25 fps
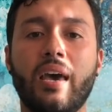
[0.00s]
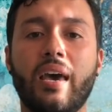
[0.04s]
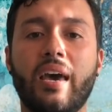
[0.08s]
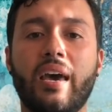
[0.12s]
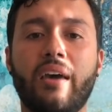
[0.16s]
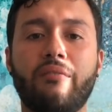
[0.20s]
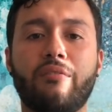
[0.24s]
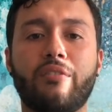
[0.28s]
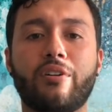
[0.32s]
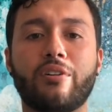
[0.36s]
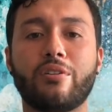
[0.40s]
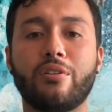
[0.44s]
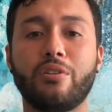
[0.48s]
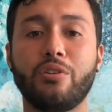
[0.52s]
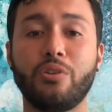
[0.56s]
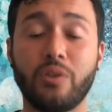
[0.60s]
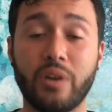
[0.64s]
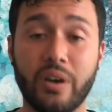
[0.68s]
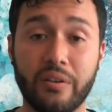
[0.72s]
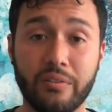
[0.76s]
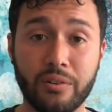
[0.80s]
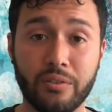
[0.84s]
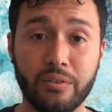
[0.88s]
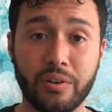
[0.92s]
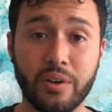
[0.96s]
And Virgo, you
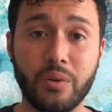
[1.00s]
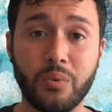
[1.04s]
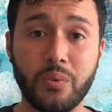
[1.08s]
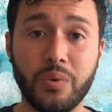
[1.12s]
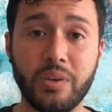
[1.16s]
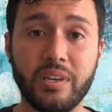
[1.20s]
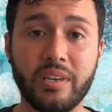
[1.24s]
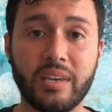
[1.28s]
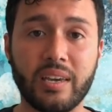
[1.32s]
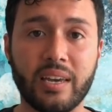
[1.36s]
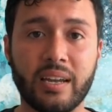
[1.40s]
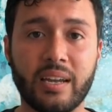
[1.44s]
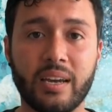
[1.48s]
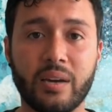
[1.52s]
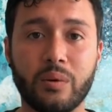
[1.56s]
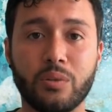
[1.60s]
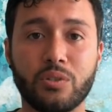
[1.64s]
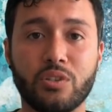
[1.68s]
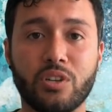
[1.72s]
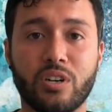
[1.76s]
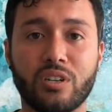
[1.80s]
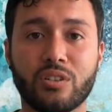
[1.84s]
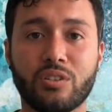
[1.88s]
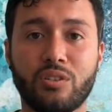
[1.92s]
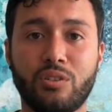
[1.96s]
have a great week, and I will
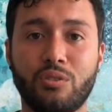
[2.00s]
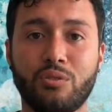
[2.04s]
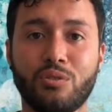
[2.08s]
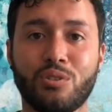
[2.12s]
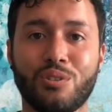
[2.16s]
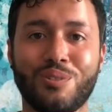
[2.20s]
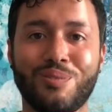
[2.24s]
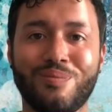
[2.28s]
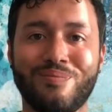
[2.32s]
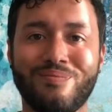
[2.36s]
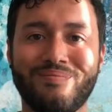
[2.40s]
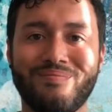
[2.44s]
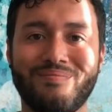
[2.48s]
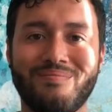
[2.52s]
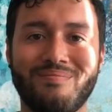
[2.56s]
talk to you soon.